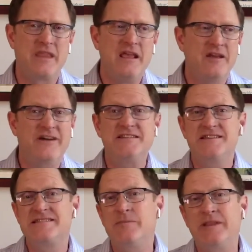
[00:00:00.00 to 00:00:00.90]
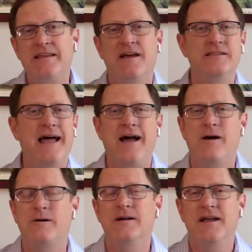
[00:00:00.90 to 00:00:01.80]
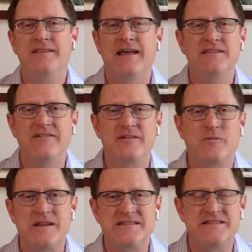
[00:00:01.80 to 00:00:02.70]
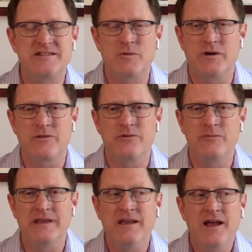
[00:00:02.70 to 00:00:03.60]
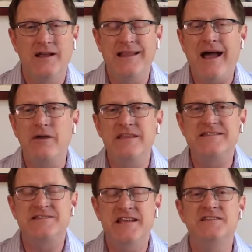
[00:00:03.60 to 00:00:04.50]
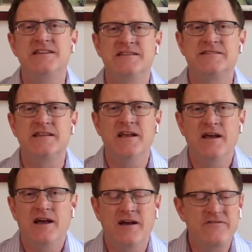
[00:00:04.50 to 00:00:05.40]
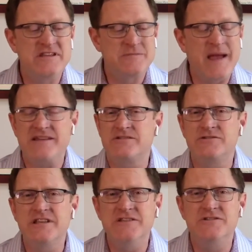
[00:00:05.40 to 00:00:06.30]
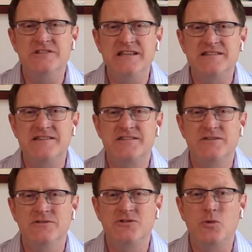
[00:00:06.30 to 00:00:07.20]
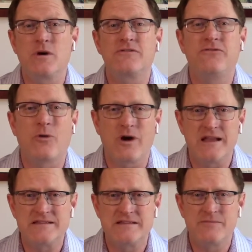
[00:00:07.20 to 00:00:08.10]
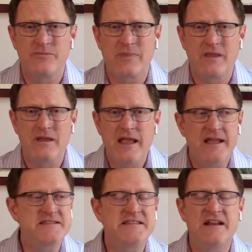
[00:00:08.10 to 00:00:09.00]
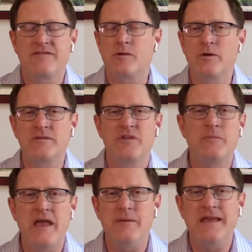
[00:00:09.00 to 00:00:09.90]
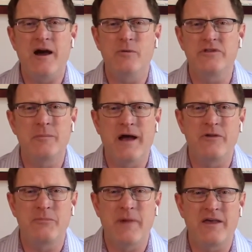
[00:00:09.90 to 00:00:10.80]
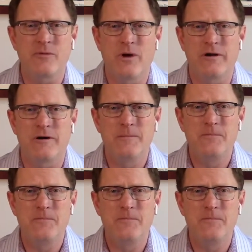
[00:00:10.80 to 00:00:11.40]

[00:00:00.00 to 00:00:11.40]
If I just simply allow that loving presence to work through me, allow these teachings of this master teacher, Jesus, to work for us, instead of throwing the baby out with the bathwater.